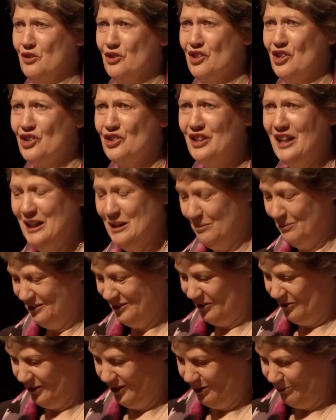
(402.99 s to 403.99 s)
Sustainable
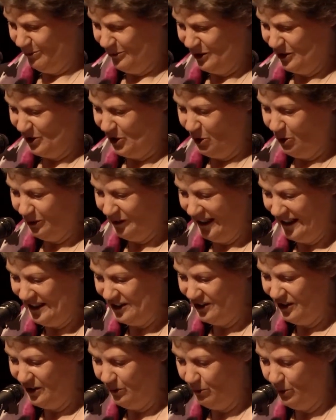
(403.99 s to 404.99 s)
Development Goal 8,